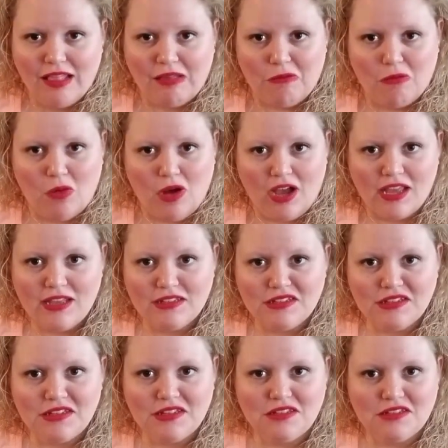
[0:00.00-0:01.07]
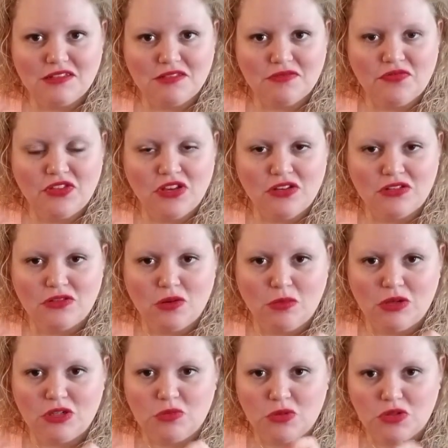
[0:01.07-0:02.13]
why does this feel so
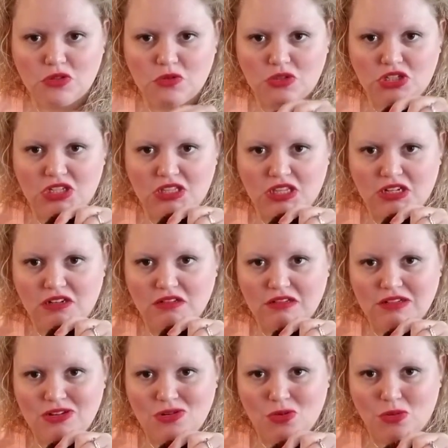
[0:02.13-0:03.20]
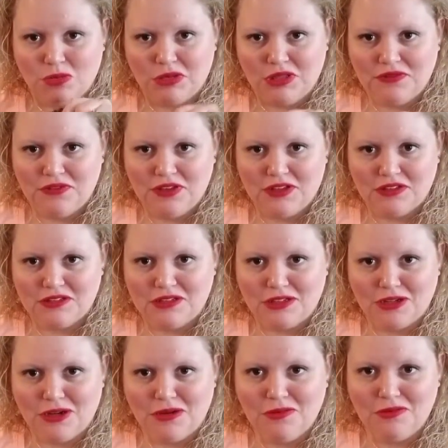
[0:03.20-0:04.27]
much more squishy than it normally feels, you
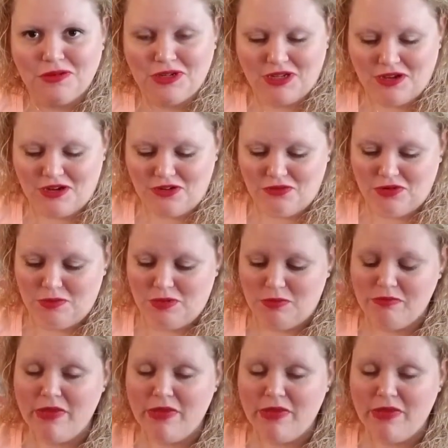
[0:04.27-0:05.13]
know, when I do ribbing?